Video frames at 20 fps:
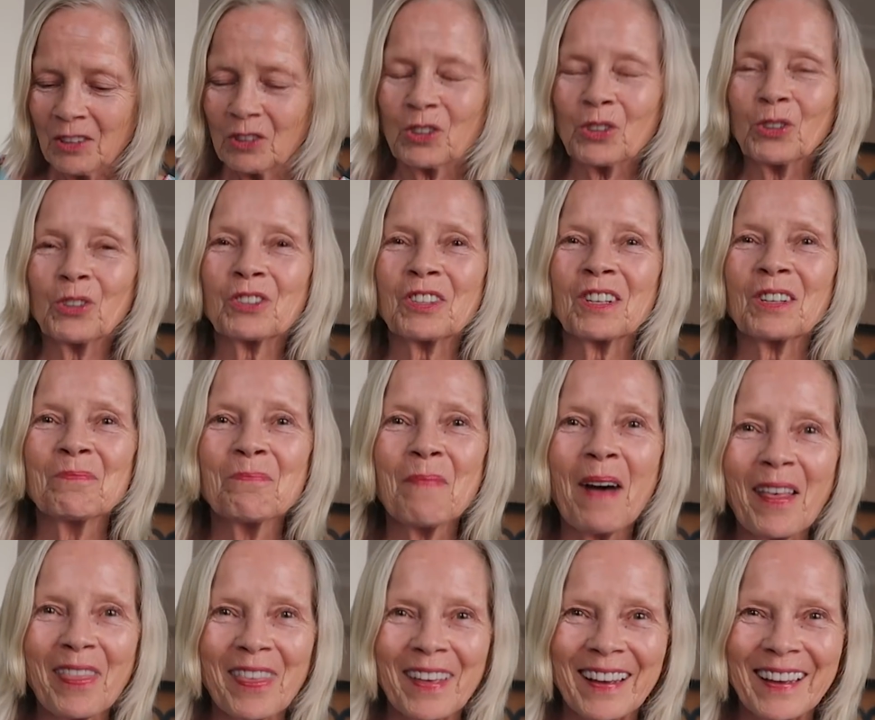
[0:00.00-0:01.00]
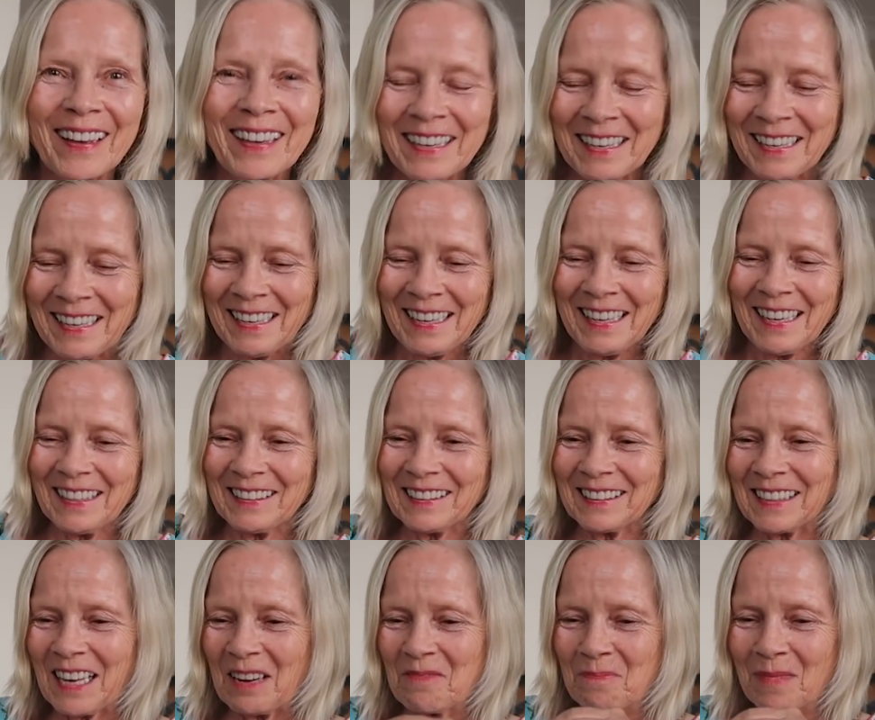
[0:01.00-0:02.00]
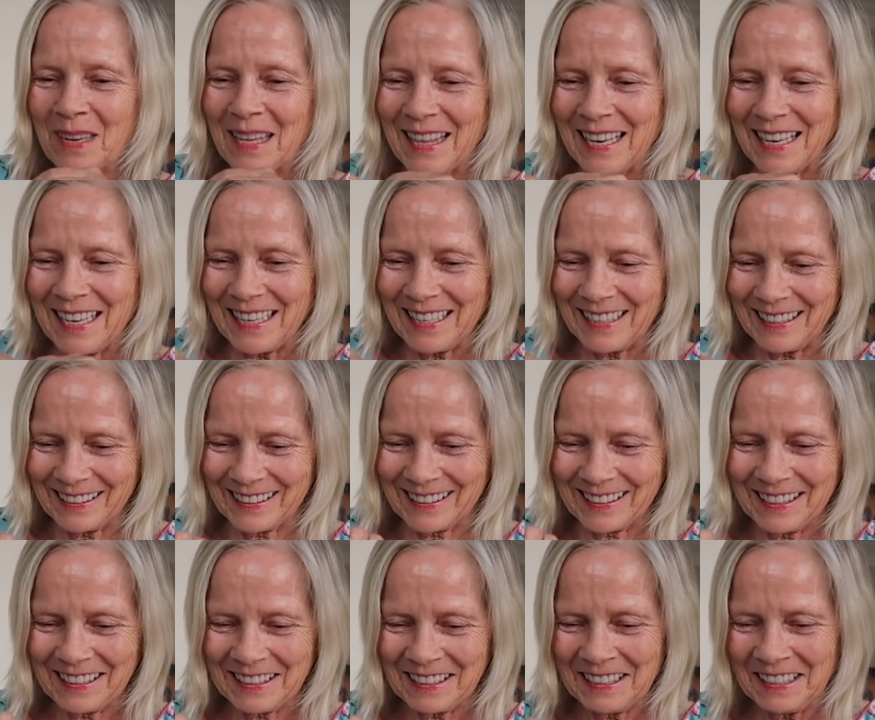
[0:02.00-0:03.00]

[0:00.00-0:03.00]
George's mother has sent me these.